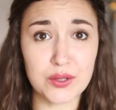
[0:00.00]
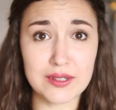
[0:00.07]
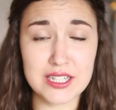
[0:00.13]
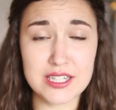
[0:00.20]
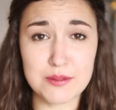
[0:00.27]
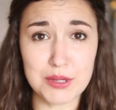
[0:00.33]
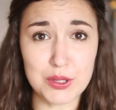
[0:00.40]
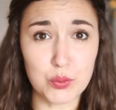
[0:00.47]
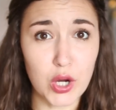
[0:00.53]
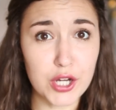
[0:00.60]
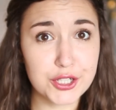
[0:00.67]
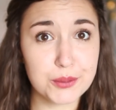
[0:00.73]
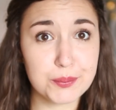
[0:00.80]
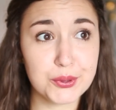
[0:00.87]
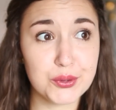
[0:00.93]
going to be
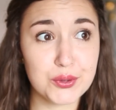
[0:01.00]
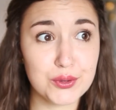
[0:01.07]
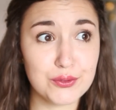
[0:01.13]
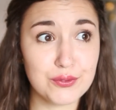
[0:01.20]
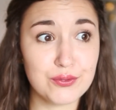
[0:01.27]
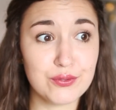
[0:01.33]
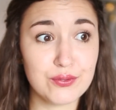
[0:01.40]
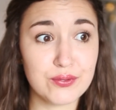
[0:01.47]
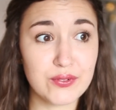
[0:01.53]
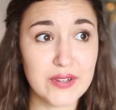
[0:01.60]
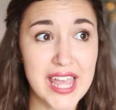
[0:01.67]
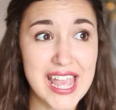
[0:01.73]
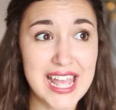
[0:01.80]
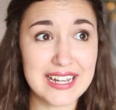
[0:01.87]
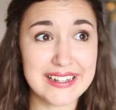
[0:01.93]
waterproof,
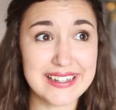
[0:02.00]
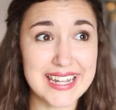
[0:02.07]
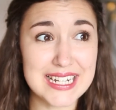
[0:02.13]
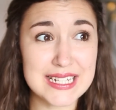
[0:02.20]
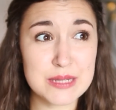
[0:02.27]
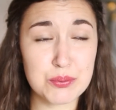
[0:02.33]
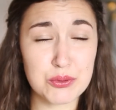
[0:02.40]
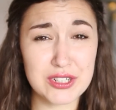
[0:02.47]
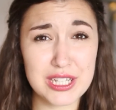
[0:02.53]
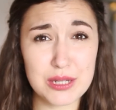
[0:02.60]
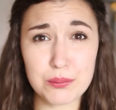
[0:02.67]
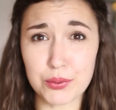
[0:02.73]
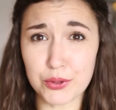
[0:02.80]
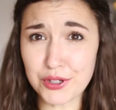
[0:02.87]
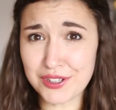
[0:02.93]
and that's pretty
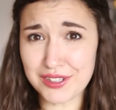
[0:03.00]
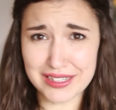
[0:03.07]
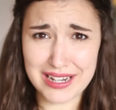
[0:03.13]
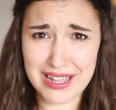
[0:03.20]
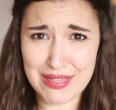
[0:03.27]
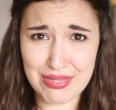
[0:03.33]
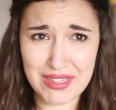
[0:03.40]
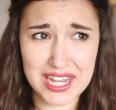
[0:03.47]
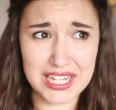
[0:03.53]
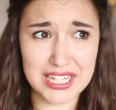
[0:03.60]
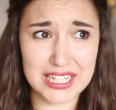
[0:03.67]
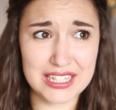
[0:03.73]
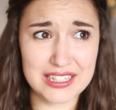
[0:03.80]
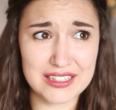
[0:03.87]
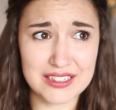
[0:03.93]
important, I
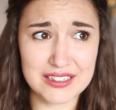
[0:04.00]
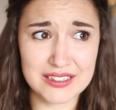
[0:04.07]
think.